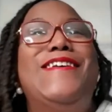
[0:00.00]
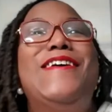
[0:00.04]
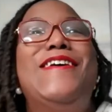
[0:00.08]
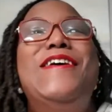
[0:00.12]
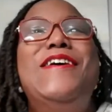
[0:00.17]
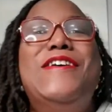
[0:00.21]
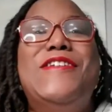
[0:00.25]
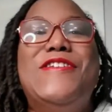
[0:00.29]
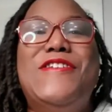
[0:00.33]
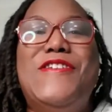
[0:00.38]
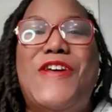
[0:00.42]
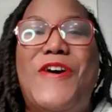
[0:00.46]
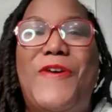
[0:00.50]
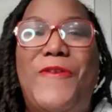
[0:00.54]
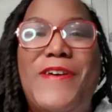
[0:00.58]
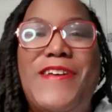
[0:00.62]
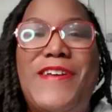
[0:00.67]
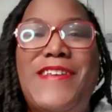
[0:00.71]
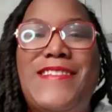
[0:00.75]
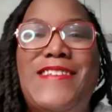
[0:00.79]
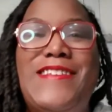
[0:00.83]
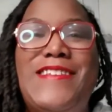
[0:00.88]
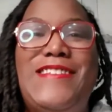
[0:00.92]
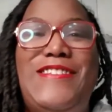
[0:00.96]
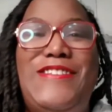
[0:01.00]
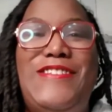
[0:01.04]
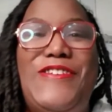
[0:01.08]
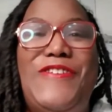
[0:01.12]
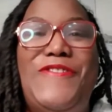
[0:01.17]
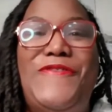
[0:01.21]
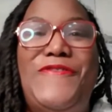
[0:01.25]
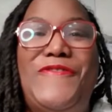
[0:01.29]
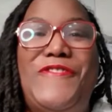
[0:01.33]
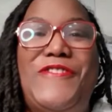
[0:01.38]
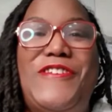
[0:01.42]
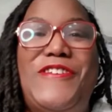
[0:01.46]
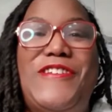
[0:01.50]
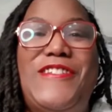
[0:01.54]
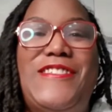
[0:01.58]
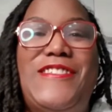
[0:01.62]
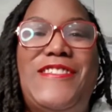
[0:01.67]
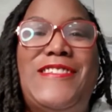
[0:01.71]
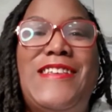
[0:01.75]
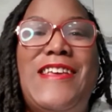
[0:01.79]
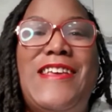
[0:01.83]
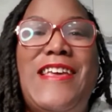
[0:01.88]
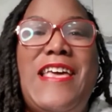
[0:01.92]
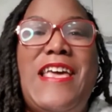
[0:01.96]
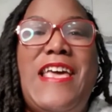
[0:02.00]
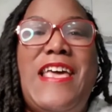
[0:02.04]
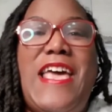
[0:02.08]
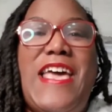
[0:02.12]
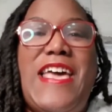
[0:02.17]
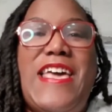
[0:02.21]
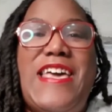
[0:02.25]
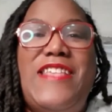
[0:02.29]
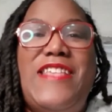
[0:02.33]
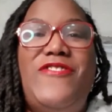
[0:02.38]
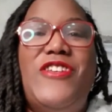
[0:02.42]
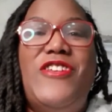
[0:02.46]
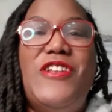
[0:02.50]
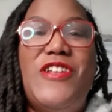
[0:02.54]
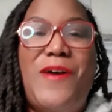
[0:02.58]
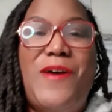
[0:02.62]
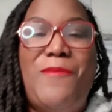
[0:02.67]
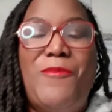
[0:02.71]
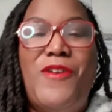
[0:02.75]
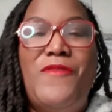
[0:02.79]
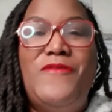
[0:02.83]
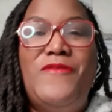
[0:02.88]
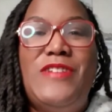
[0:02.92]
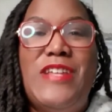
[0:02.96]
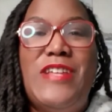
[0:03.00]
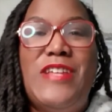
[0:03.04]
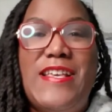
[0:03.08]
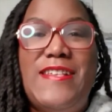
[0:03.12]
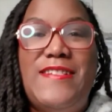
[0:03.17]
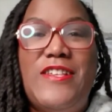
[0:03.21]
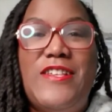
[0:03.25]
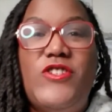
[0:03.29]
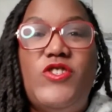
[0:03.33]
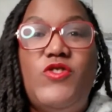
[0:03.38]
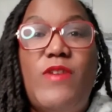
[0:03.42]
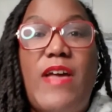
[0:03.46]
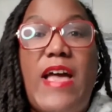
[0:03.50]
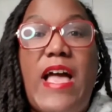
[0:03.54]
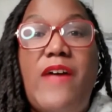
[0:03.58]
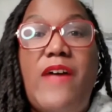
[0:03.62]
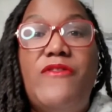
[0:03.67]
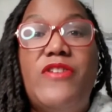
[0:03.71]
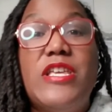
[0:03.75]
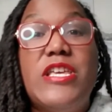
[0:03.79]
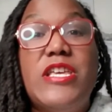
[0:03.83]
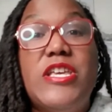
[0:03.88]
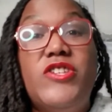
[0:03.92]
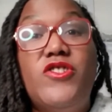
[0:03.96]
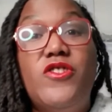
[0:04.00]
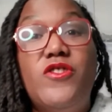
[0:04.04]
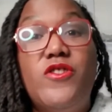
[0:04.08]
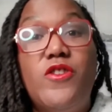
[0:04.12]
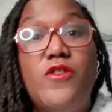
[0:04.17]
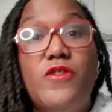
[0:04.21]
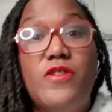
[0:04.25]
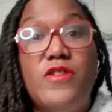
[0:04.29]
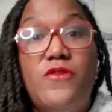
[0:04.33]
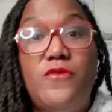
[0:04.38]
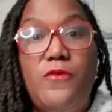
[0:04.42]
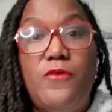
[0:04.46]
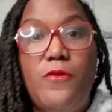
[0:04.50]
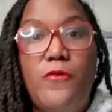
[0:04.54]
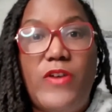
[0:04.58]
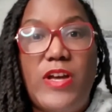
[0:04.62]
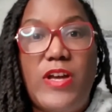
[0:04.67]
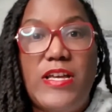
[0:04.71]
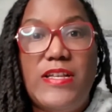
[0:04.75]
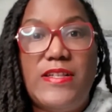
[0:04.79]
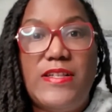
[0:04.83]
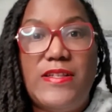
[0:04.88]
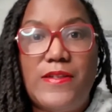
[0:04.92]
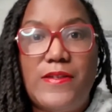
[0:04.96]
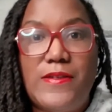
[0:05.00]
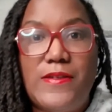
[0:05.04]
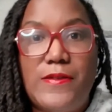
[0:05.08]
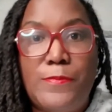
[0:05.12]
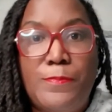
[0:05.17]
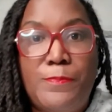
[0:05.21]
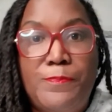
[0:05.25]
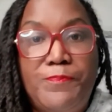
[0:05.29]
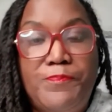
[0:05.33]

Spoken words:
knowing the difference and the number of days that you have in each of those phases.